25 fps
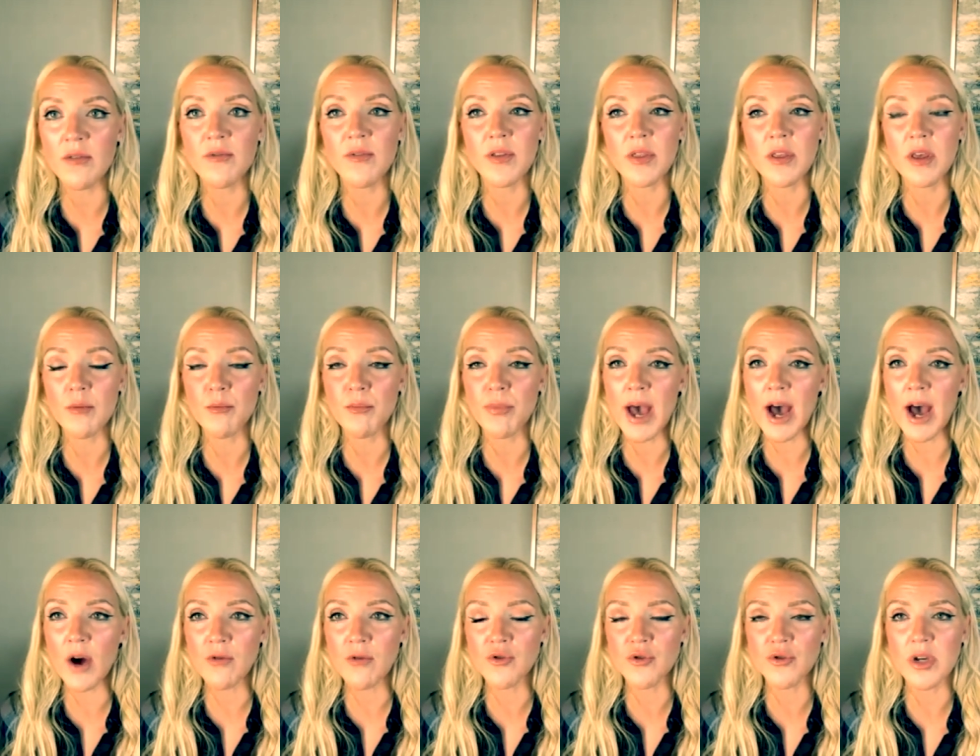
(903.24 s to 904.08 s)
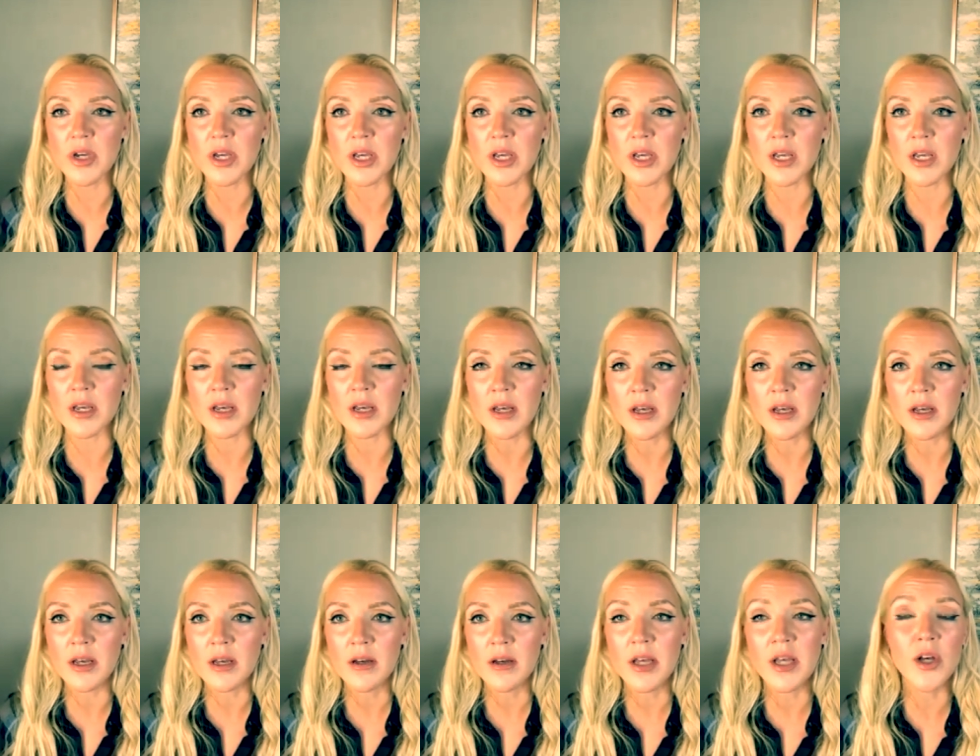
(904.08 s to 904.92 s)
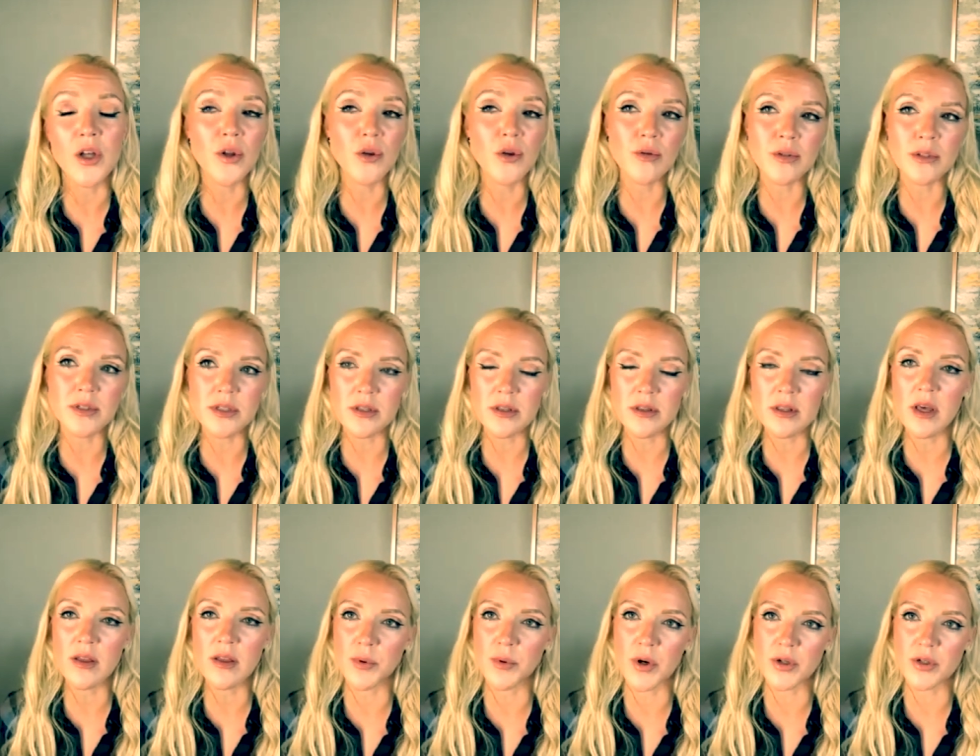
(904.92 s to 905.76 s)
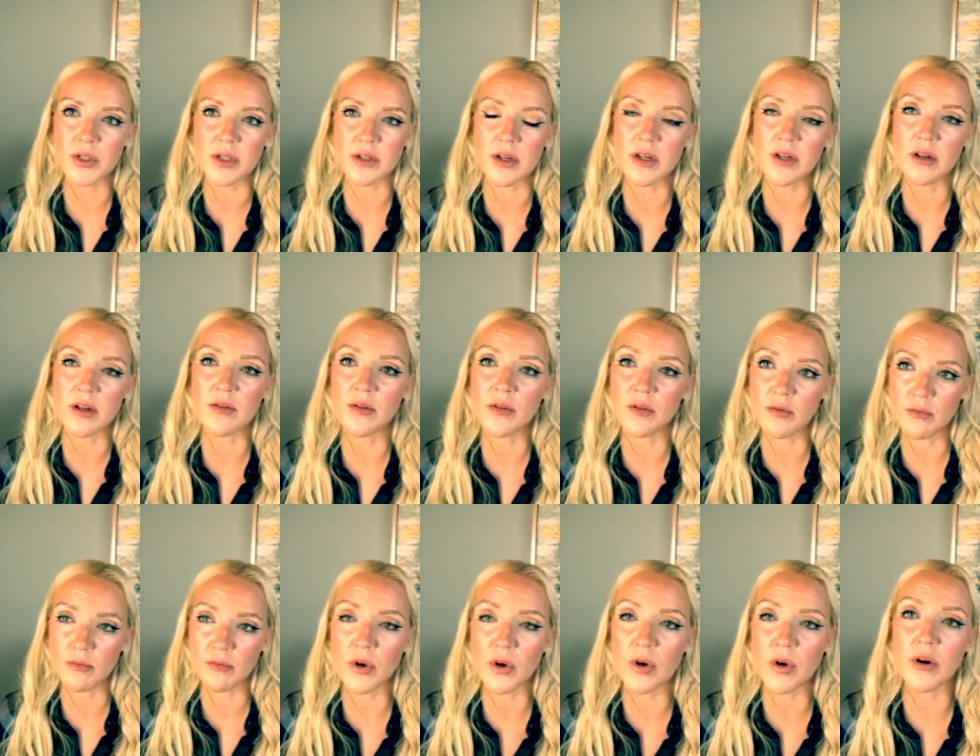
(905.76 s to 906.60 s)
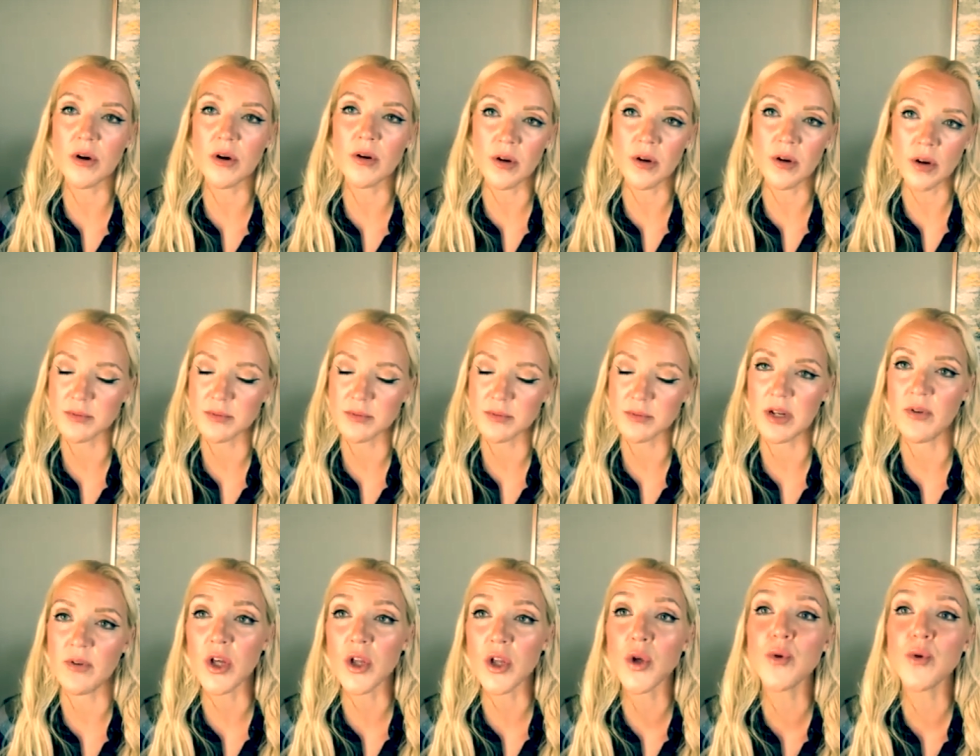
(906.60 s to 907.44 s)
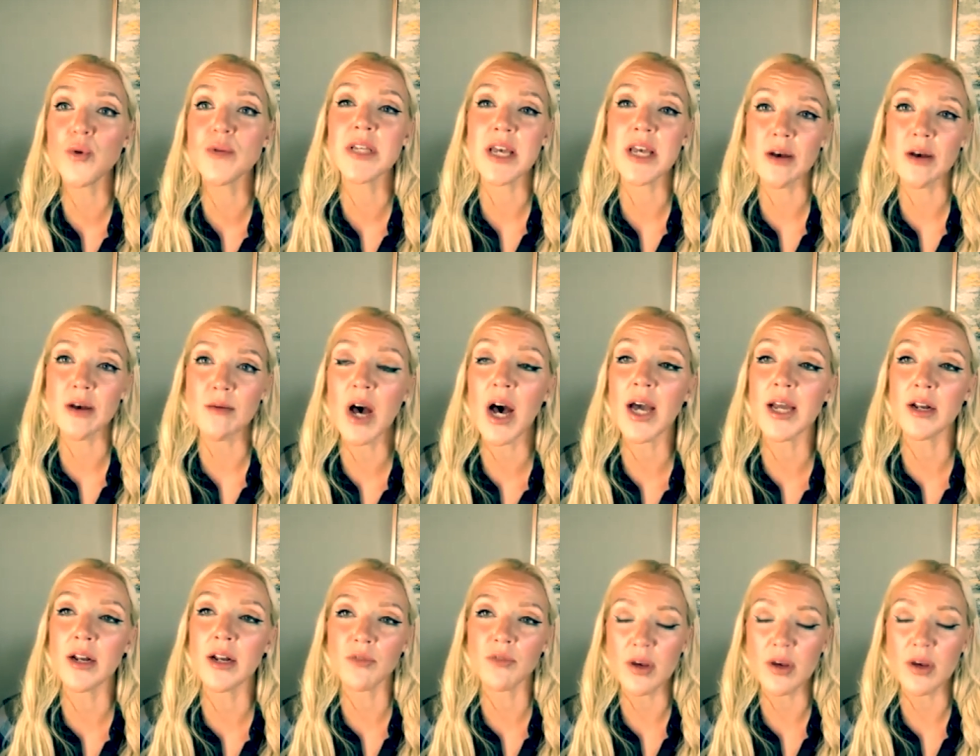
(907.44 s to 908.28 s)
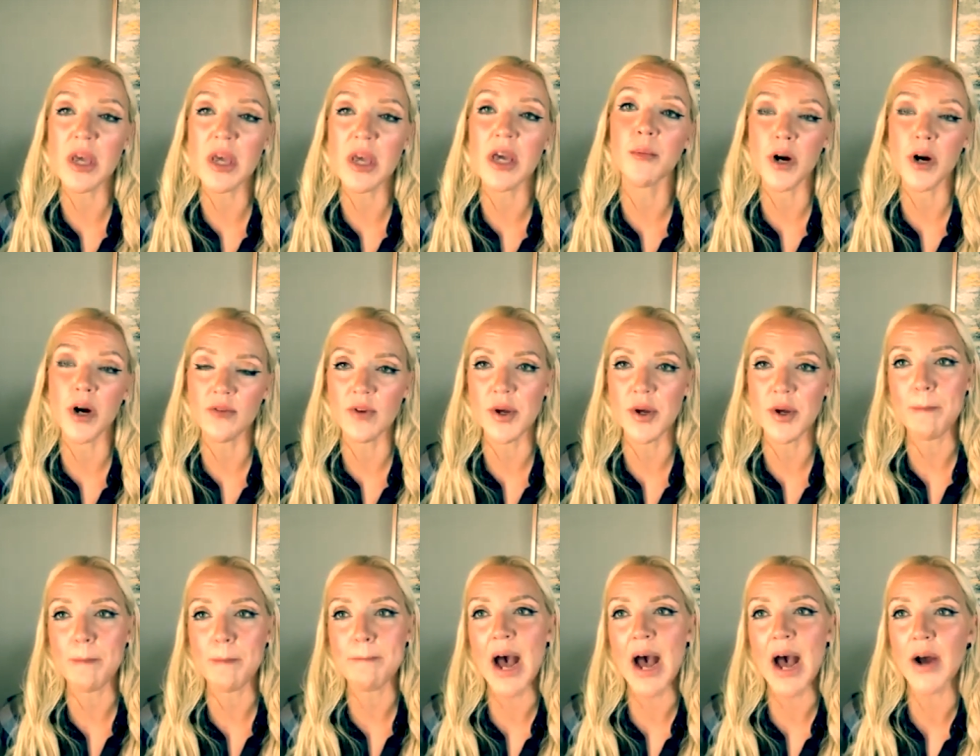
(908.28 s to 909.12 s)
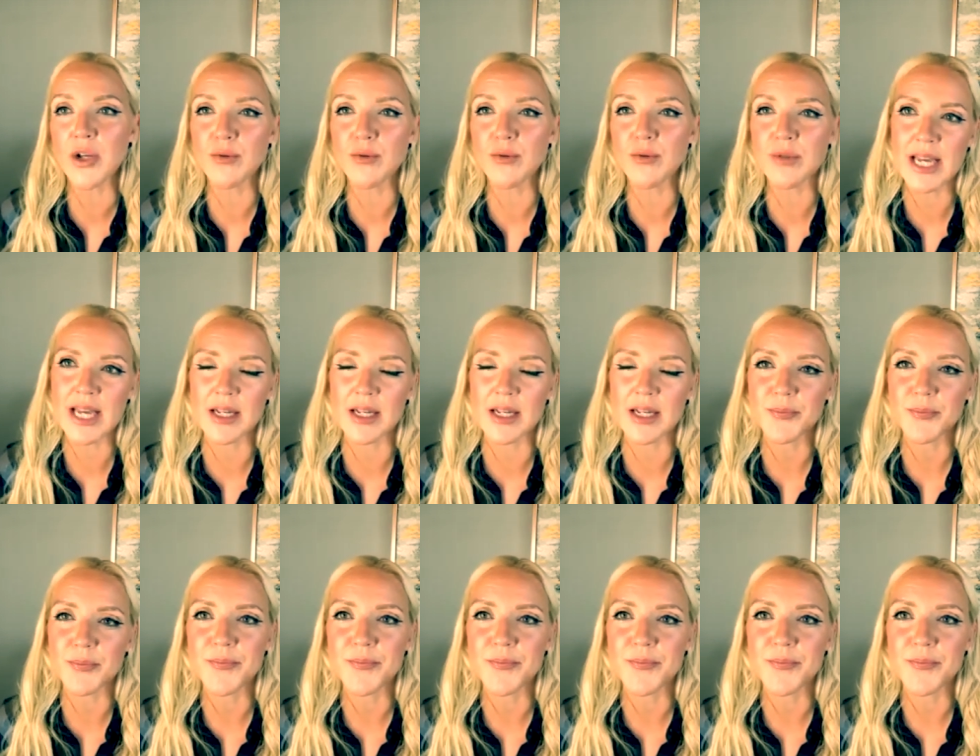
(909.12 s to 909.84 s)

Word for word: if the boundary includes the other person and your, your husband? If it includes him kind of like being a part of it, how do you set it?